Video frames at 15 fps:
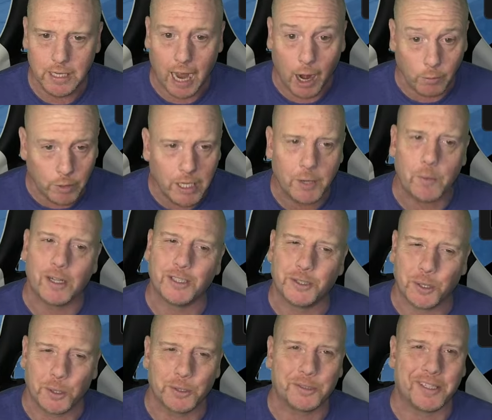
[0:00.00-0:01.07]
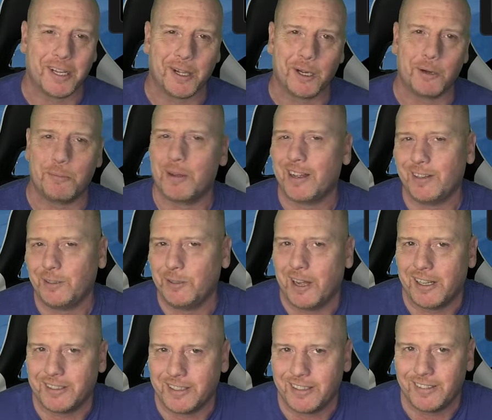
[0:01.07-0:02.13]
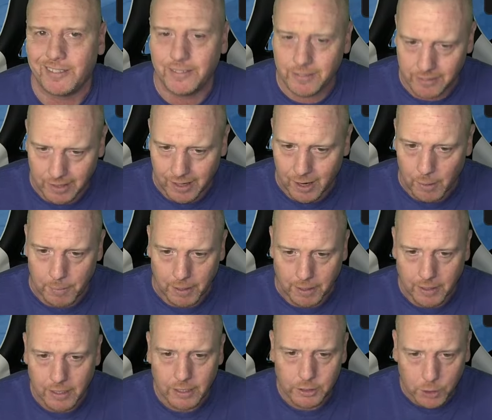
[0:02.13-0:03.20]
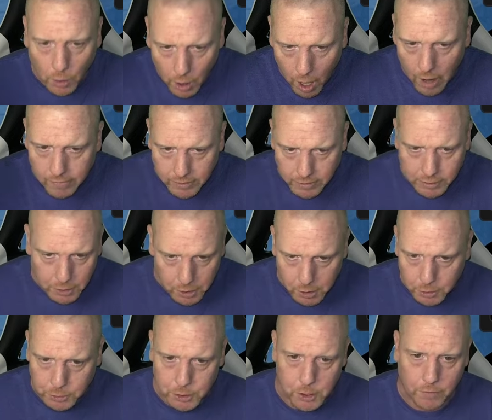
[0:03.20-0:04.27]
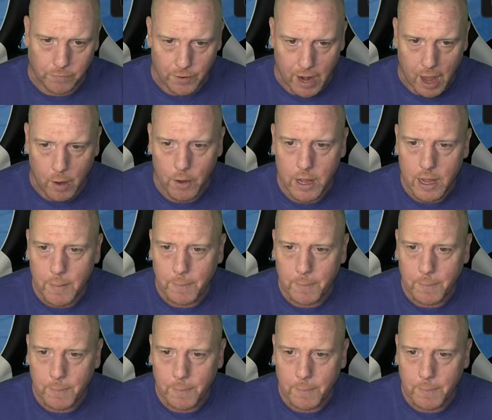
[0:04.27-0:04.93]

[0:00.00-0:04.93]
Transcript: I really want Soul Stealer, but who doesn't? You know, but Soul Harvester will do for now.